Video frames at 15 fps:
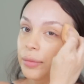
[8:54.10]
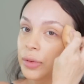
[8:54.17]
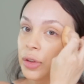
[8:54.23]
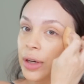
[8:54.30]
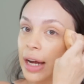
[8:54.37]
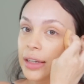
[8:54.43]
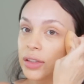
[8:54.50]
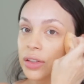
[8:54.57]
you
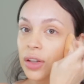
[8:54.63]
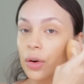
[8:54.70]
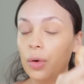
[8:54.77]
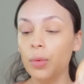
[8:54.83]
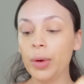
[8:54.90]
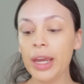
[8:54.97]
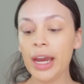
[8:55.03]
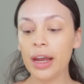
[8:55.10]
guys. So
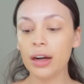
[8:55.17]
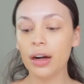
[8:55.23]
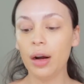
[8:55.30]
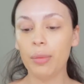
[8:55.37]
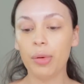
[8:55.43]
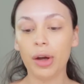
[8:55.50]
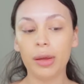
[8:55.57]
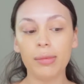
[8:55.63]
we had
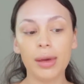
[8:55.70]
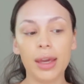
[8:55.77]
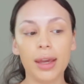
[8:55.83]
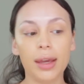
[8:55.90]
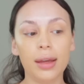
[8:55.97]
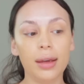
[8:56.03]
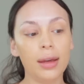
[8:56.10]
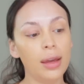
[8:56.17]
our
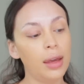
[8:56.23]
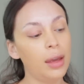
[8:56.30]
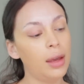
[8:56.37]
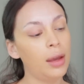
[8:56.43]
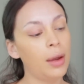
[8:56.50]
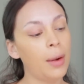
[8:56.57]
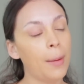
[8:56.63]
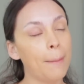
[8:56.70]
appointment
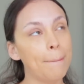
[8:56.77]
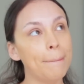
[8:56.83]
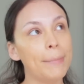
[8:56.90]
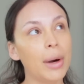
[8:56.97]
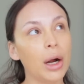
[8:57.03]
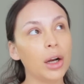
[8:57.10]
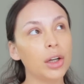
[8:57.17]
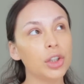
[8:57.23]

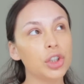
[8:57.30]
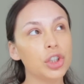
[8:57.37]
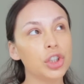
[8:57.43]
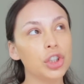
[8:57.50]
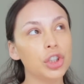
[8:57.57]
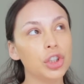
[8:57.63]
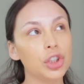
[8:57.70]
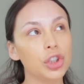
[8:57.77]

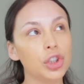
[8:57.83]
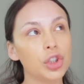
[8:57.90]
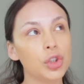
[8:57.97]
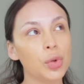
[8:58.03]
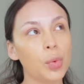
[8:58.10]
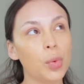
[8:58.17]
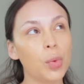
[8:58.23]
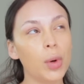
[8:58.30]
March
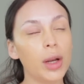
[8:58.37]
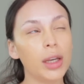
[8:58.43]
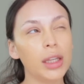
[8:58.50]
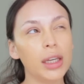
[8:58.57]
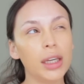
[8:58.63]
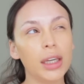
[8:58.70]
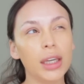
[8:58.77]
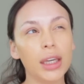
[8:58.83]

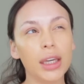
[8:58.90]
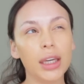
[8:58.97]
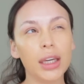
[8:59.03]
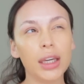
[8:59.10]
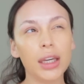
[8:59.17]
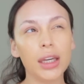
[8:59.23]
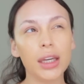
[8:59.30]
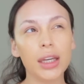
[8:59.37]

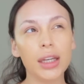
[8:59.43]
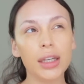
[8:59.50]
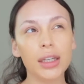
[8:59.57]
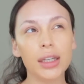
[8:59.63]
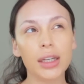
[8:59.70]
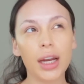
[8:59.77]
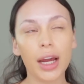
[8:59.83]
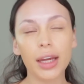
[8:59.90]

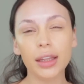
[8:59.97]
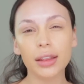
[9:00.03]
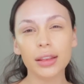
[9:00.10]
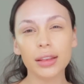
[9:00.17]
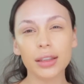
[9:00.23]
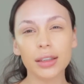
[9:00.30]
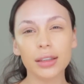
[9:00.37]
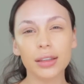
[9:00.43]
29th,
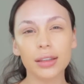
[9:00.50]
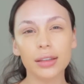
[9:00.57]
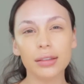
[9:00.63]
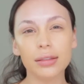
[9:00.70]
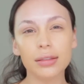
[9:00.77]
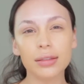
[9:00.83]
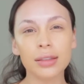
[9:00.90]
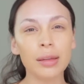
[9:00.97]

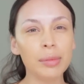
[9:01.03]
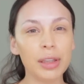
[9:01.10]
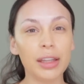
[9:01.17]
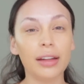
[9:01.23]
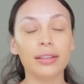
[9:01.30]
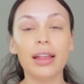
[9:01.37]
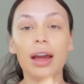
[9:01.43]
something like